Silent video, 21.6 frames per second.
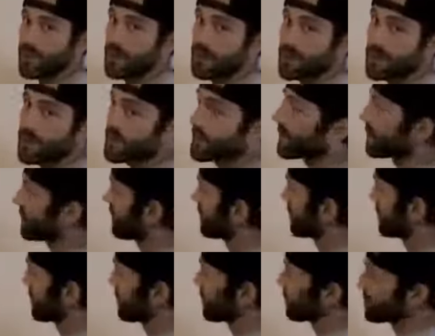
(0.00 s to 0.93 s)
east. You
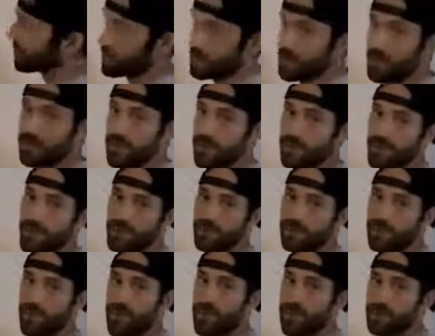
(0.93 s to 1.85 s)
know, the Earth is moving
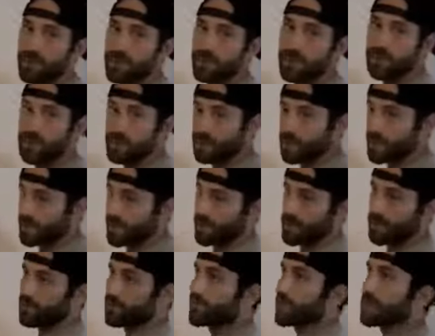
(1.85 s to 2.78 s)
that fast, but we
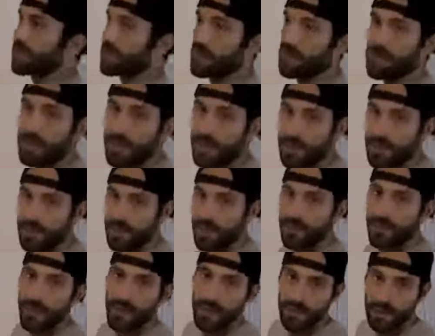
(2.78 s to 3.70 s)
can't feel it because
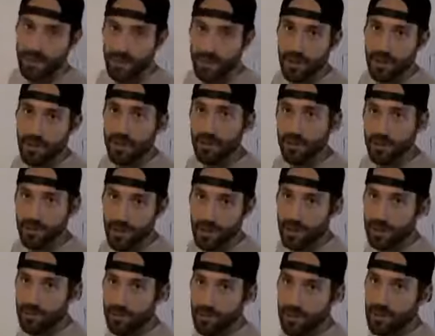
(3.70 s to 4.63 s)
everything's stuck to it,
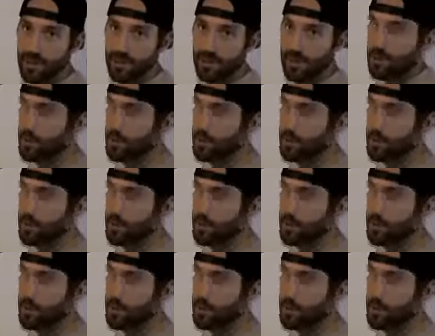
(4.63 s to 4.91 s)
right? So